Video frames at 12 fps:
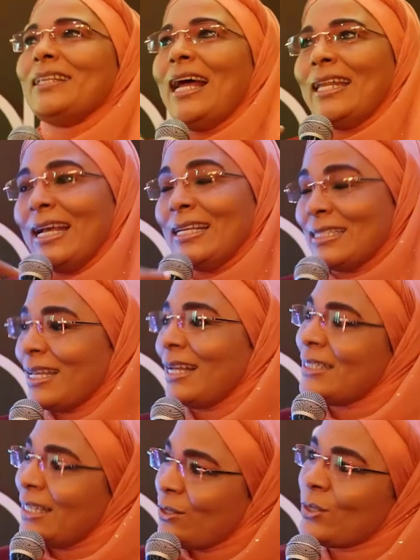And I
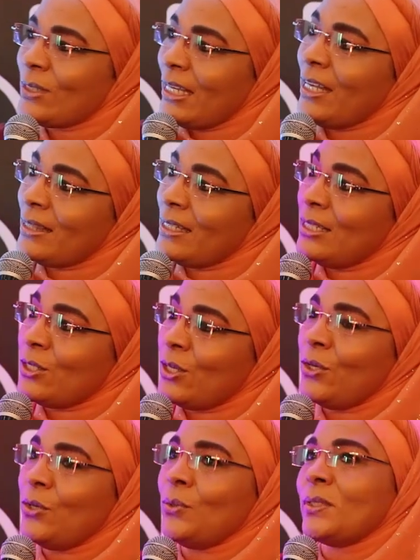started to take these
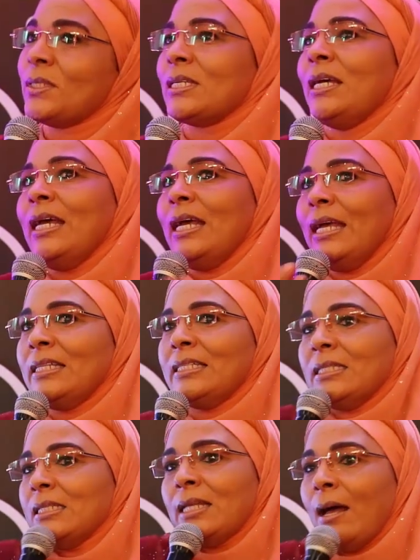cues. It
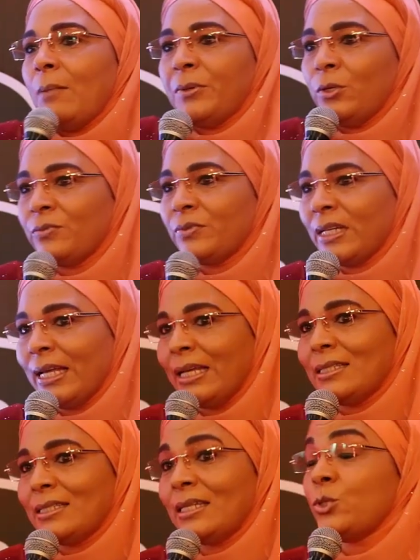didn't happen
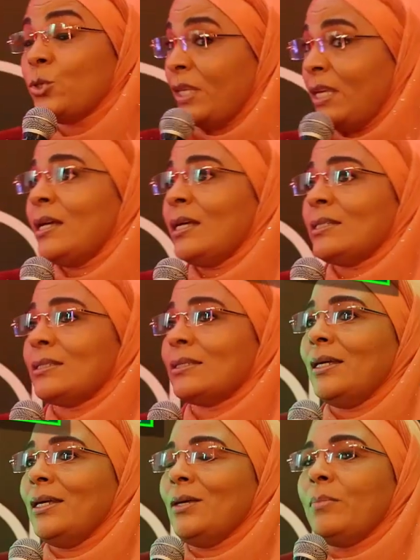overnight. It took years.
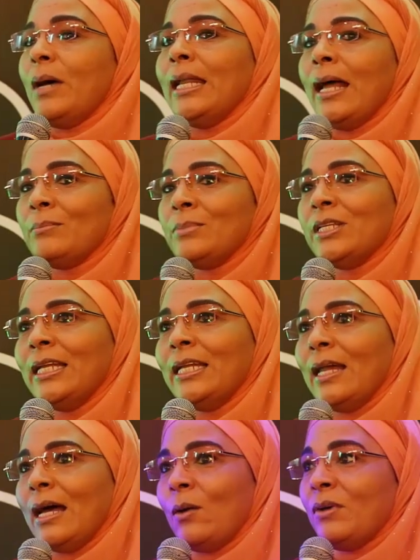But
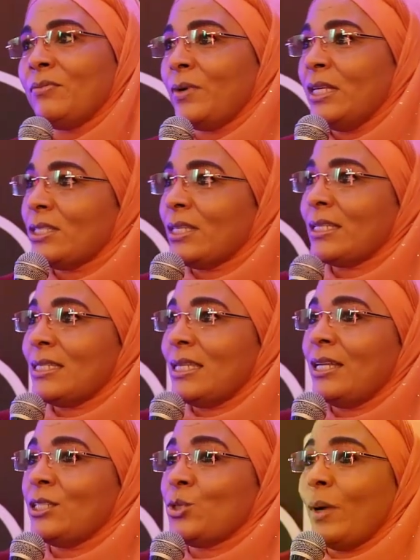alhamdulillah, we've reached the
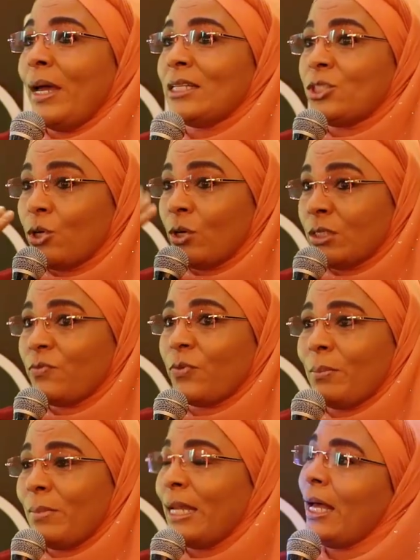stage where just
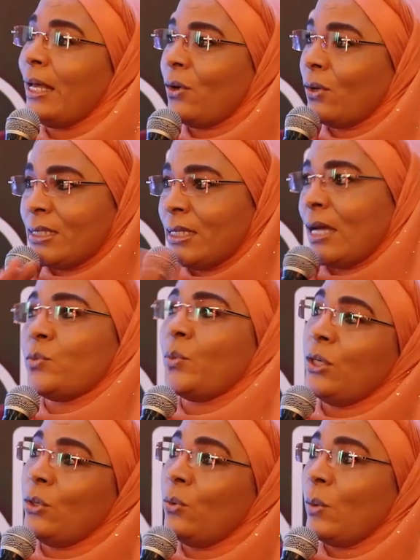from an eye contact, we
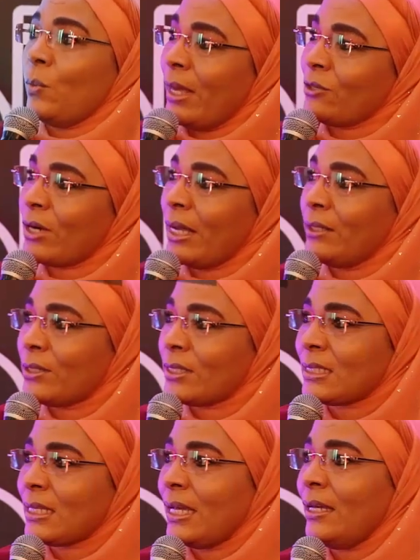know what we are trying to
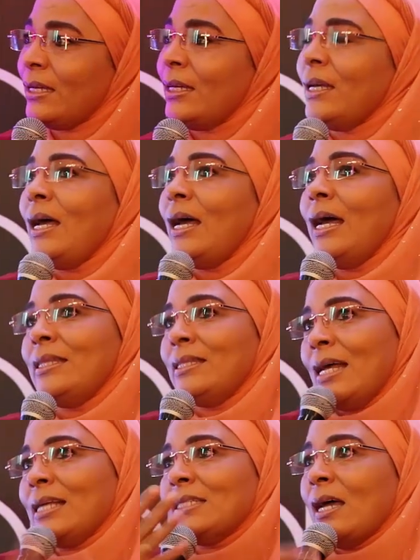say. And
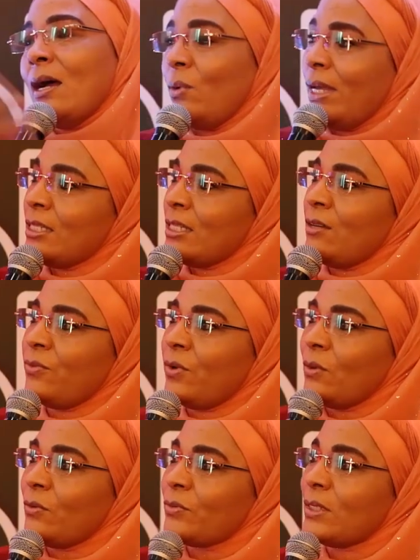that's how it
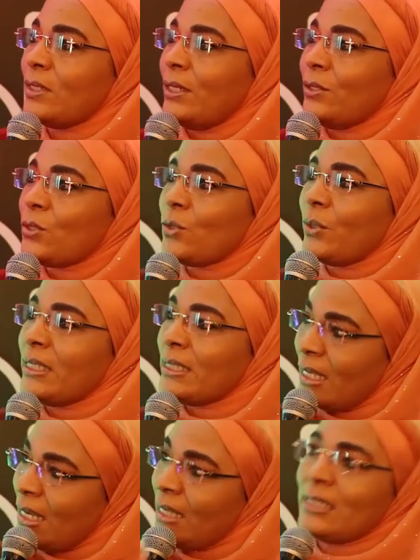evolved. So it's
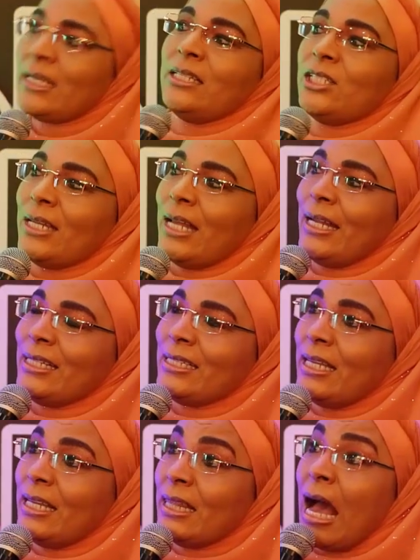the
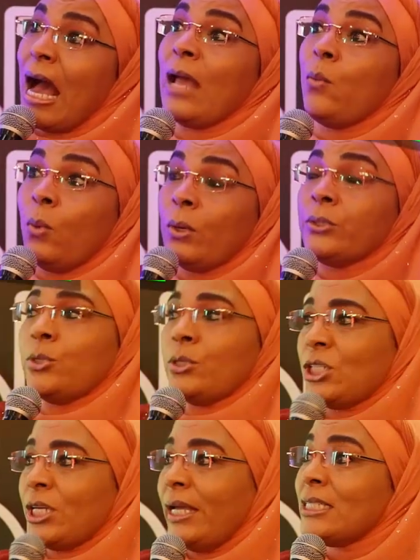intentionality that I want to
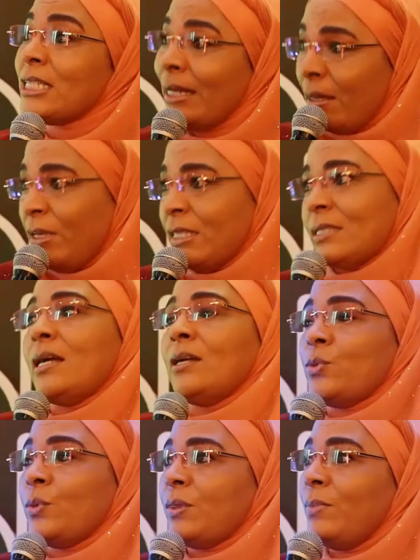change, and let me
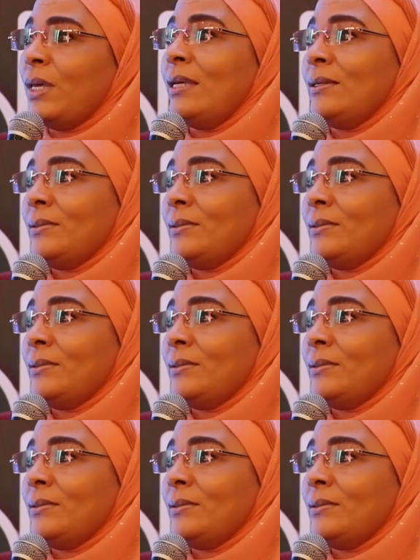start with me.